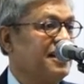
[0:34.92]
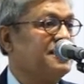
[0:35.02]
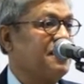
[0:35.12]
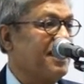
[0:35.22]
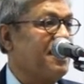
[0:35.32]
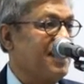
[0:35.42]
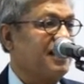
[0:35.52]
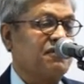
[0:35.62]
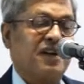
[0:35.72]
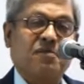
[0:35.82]
something I
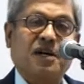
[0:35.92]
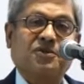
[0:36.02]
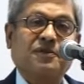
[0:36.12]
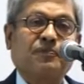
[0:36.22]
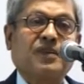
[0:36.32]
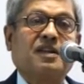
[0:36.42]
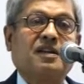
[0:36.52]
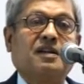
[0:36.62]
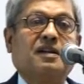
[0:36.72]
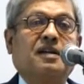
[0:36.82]
welcome very much.
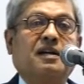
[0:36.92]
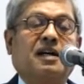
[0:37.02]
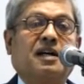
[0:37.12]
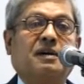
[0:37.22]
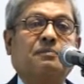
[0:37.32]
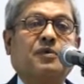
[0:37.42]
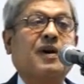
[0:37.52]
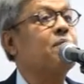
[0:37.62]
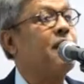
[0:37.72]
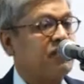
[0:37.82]

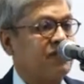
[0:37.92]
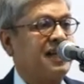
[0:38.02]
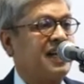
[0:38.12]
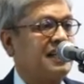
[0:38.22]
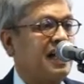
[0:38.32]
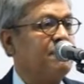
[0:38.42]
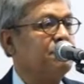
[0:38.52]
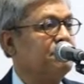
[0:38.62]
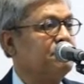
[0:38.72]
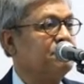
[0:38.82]
Quite apart from that, I'm
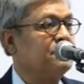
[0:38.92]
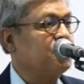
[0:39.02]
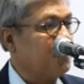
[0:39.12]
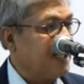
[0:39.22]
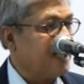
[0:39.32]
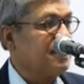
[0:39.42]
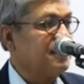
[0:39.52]
truly